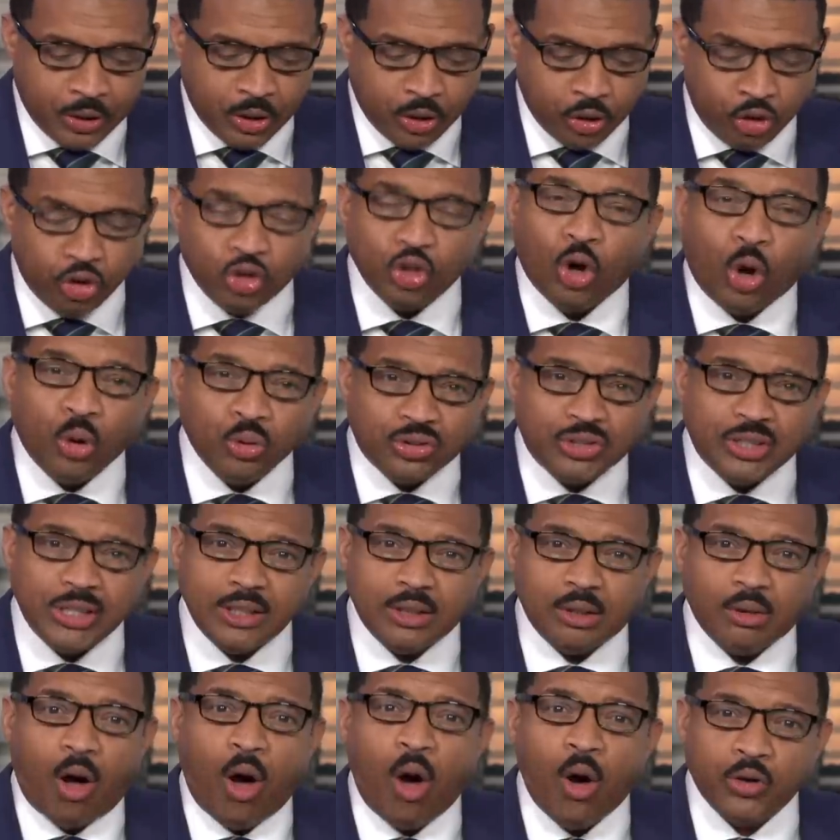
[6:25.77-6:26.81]
You don't see
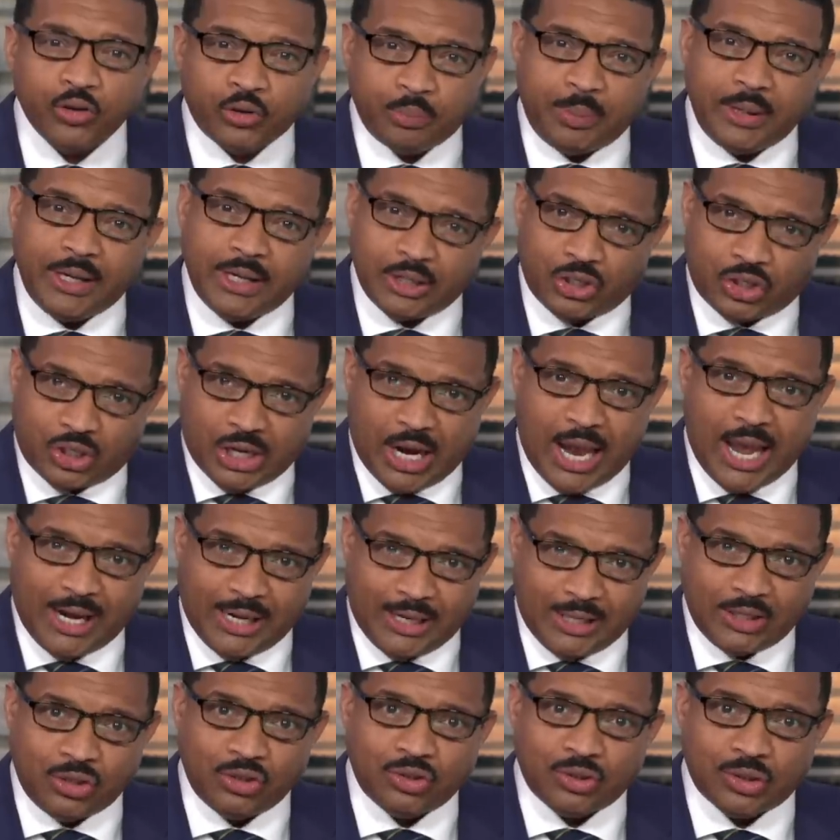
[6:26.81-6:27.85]
laws being
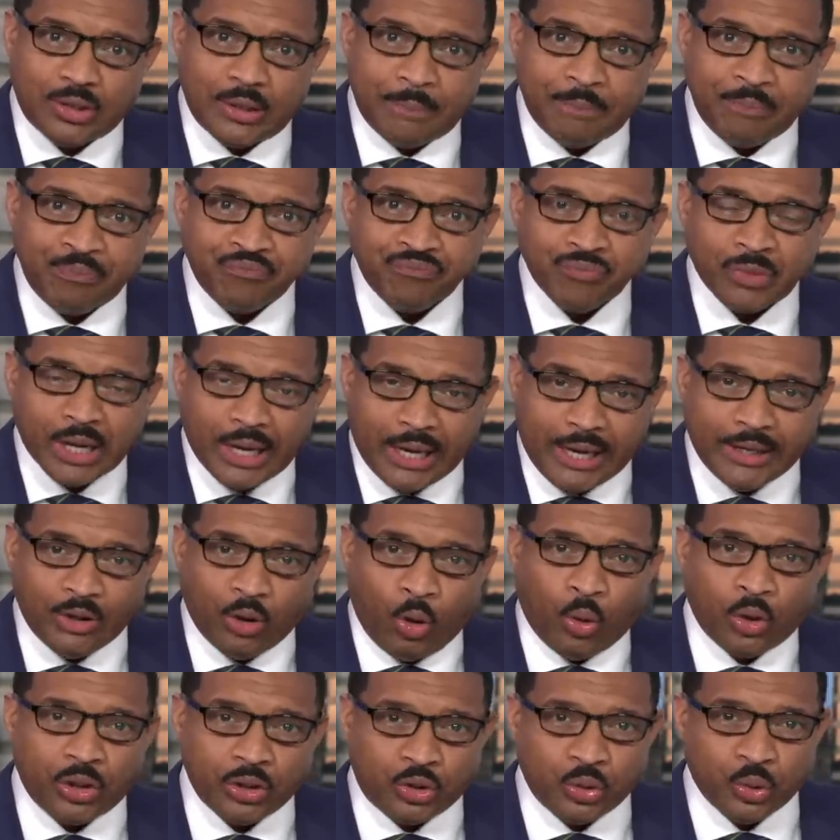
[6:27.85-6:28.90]
changed in
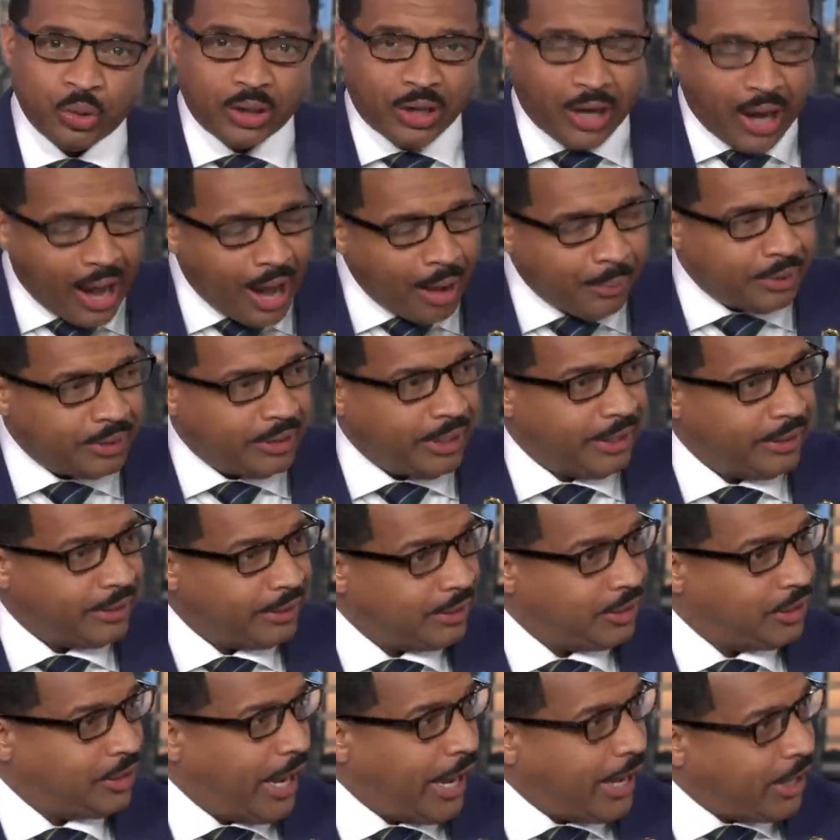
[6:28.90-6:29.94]
order to accommodate the
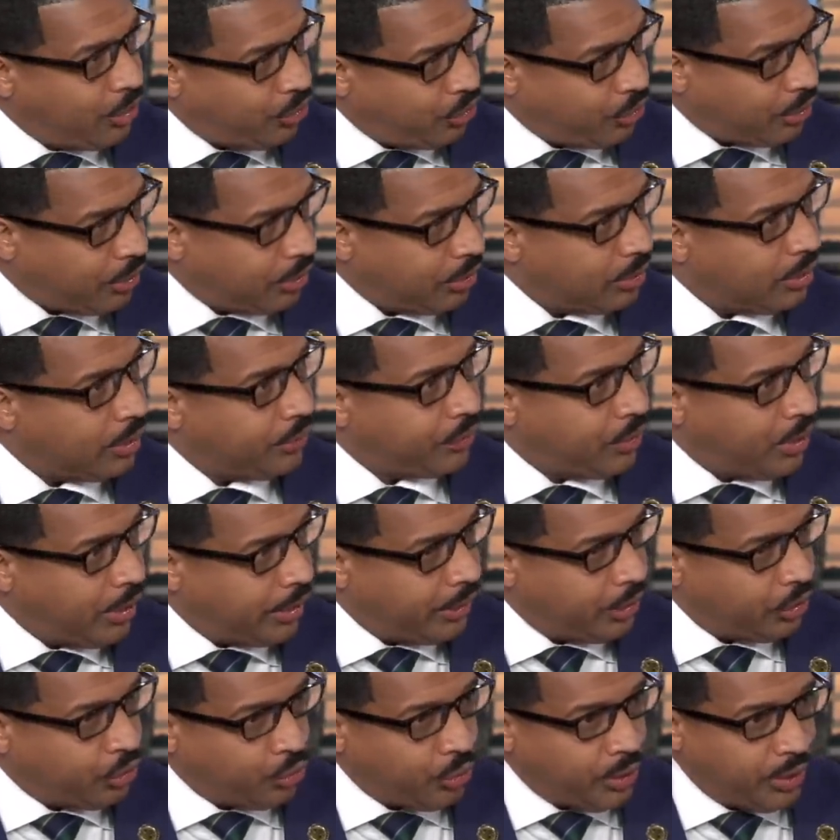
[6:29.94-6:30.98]
danger of
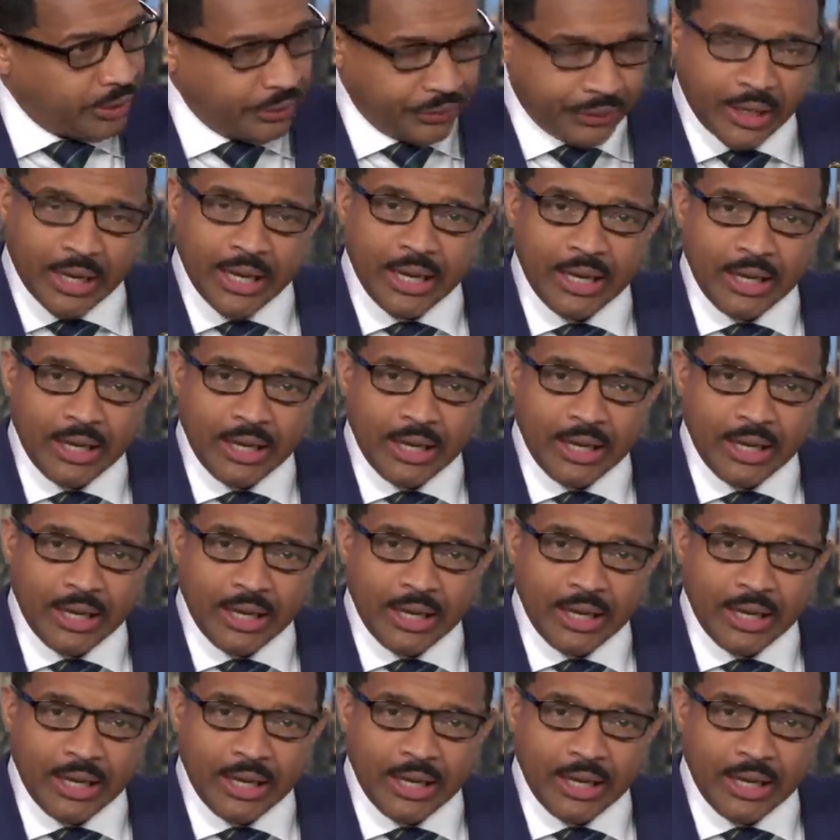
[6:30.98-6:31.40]
cutting trees.